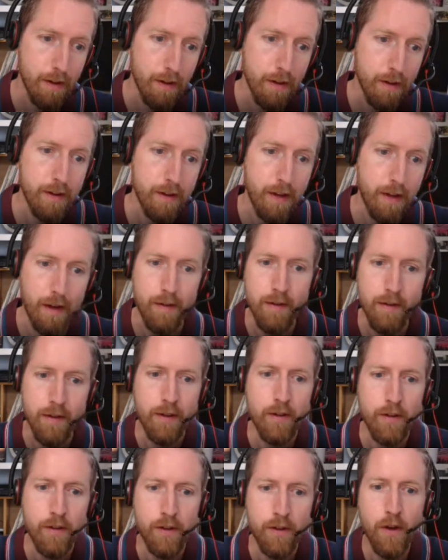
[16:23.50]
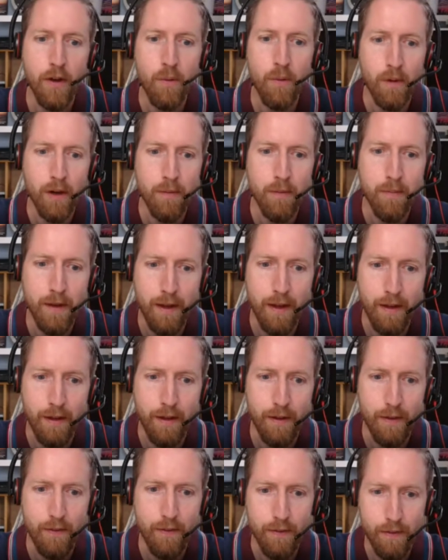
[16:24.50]
you don't want to
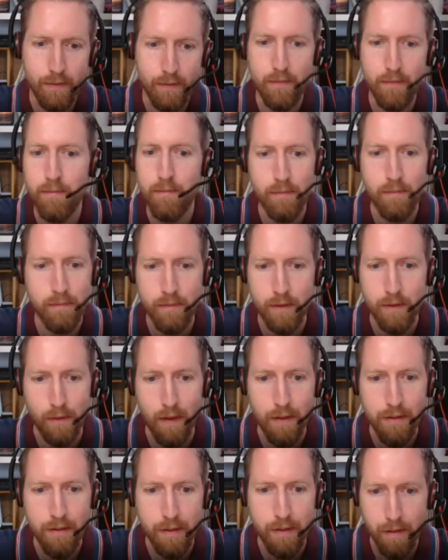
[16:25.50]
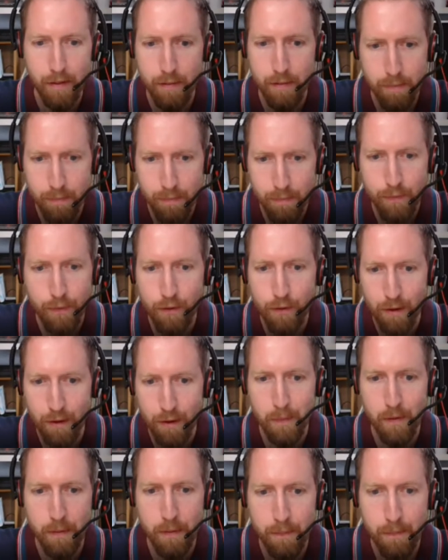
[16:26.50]
be let's say, for
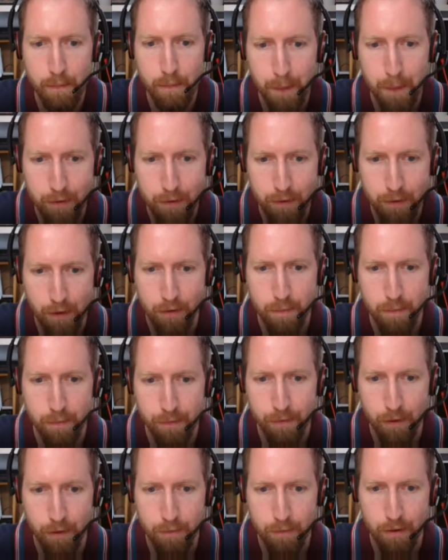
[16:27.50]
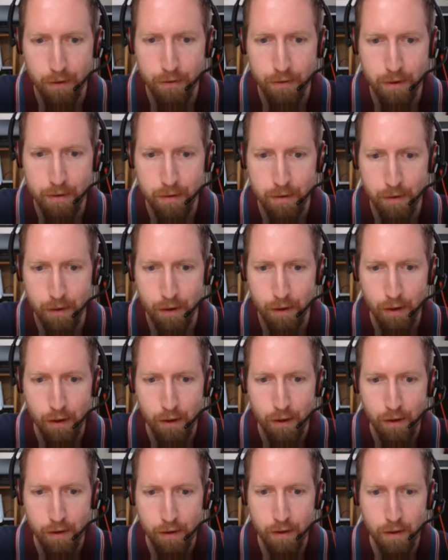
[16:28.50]
example, in Pakistan's floods most recently,
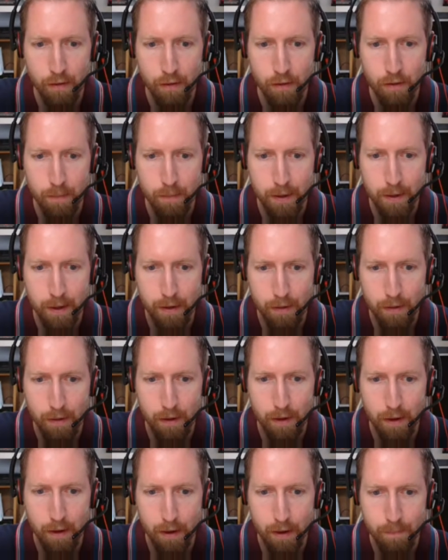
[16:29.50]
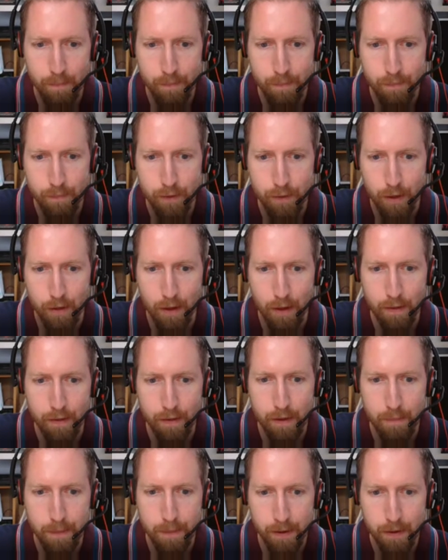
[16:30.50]
you don't want to be
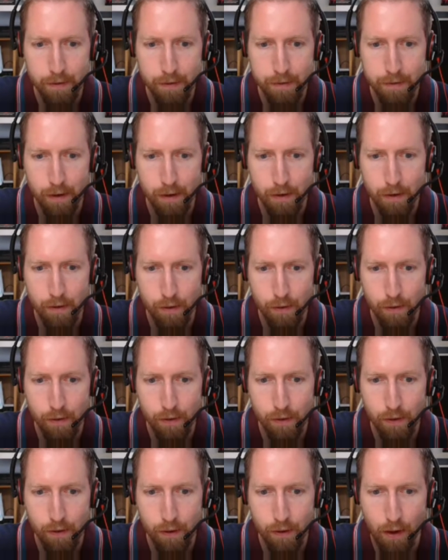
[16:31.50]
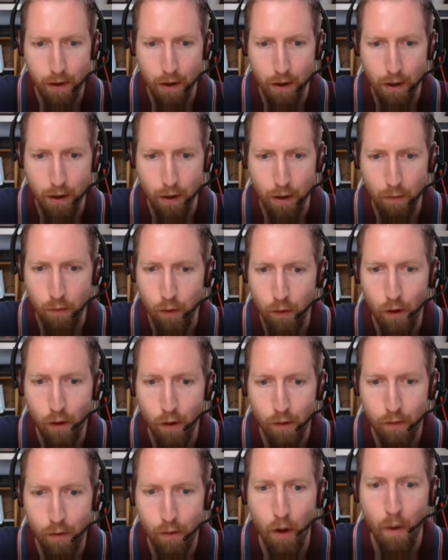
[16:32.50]
landing in Pakistan and
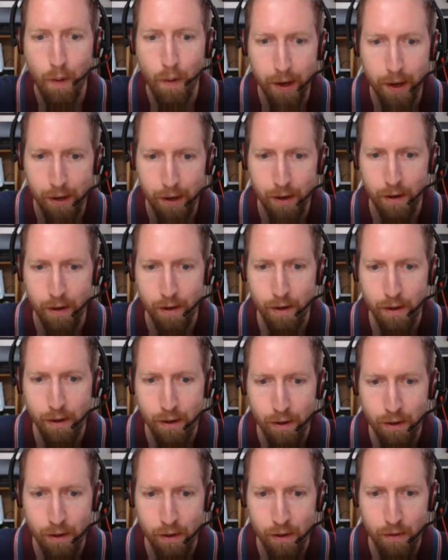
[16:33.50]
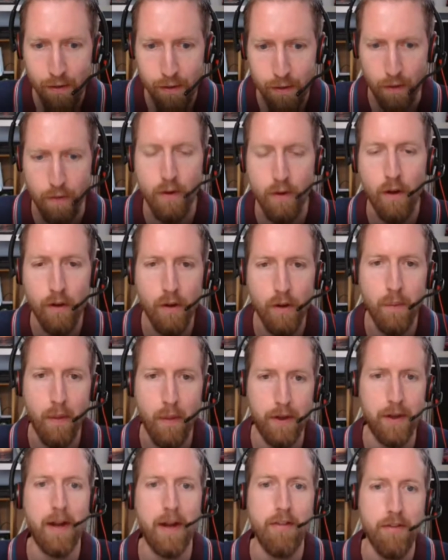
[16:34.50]
not knowing where
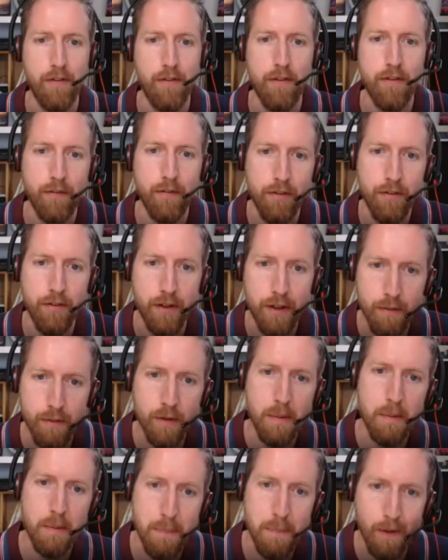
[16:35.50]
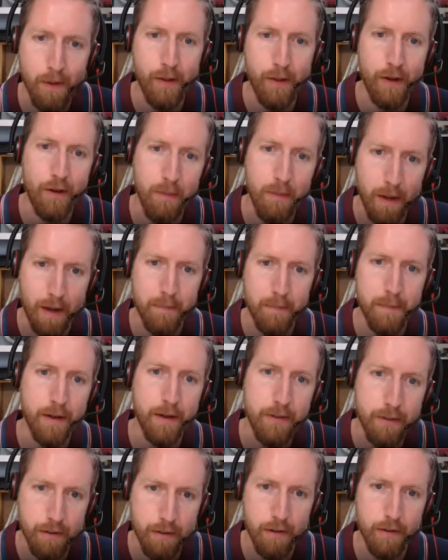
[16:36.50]
the data is. Obviously, you want to be building up that
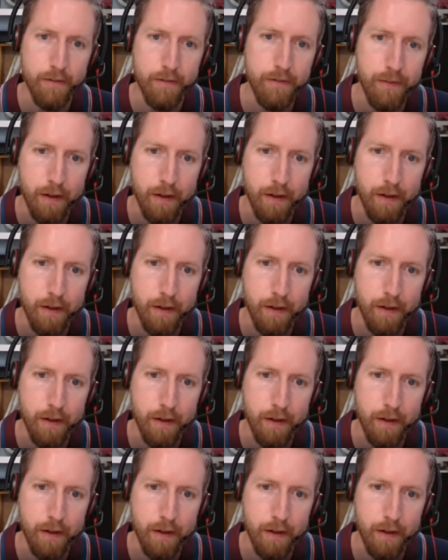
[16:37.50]
picture of